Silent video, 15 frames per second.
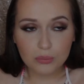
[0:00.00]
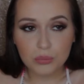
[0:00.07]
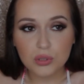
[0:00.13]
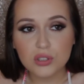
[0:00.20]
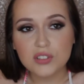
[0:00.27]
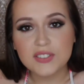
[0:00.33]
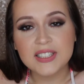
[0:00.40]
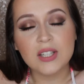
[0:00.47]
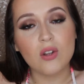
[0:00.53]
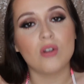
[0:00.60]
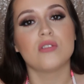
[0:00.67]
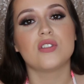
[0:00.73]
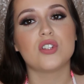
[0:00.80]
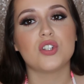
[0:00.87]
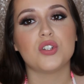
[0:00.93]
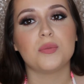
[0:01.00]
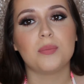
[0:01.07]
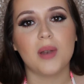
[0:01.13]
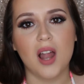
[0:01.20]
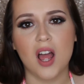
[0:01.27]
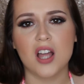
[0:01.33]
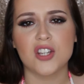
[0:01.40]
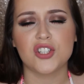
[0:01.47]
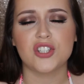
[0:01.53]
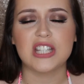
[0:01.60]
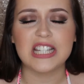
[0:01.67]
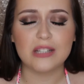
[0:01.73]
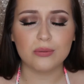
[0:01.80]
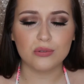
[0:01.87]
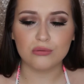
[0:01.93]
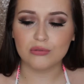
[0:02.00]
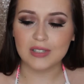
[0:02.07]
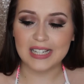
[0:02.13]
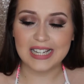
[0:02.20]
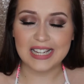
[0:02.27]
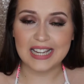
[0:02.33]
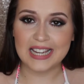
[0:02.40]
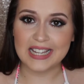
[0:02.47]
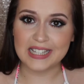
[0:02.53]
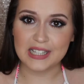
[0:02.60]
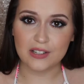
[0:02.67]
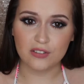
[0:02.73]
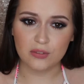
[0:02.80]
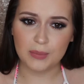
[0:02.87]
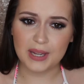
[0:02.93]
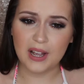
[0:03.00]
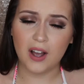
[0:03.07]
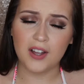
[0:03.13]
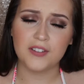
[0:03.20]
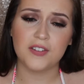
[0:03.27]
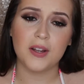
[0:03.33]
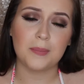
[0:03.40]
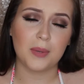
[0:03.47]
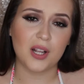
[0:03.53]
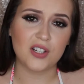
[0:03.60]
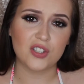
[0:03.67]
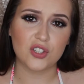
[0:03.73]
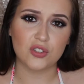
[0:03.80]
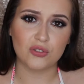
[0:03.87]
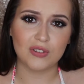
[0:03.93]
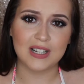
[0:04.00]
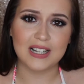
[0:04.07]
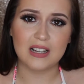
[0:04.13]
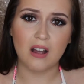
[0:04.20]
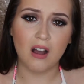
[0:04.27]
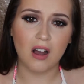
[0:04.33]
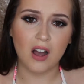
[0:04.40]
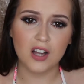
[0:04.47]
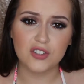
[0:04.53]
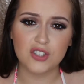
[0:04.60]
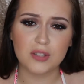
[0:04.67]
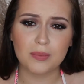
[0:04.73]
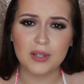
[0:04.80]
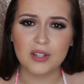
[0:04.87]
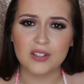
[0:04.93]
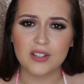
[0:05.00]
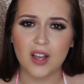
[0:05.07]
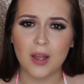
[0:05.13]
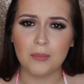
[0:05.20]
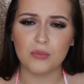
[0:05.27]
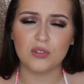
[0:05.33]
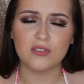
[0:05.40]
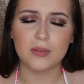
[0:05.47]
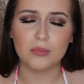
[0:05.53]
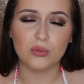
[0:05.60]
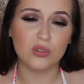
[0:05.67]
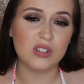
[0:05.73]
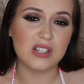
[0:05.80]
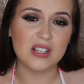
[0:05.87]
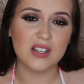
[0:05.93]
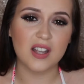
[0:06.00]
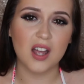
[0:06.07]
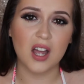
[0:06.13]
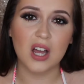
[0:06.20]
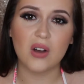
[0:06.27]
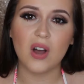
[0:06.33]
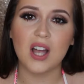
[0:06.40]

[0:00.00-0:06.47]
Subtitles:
moving on to blush. This was really easy for me. I find blushes really hard just because I'm more of a bronzer girl.